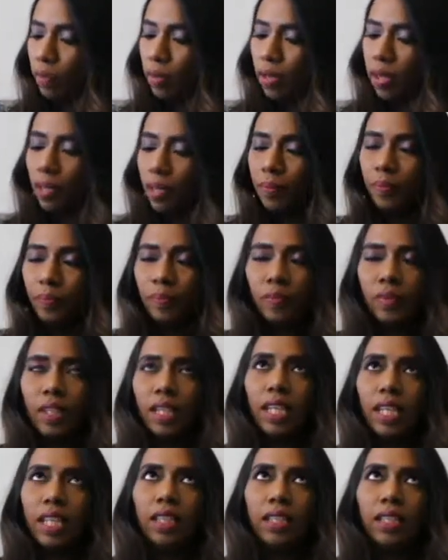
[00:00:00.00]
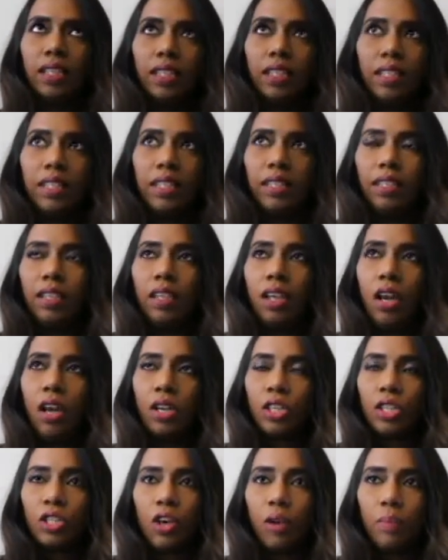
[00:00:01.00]
the
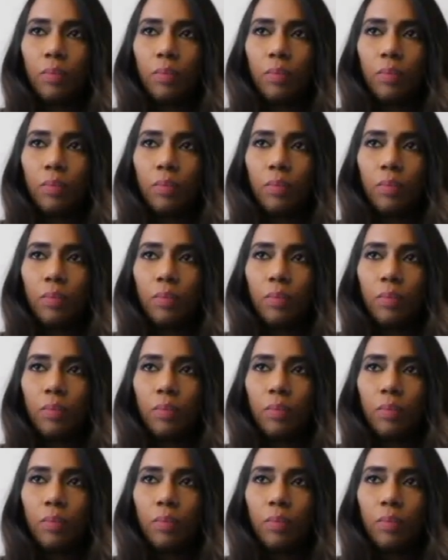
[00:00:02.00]
famous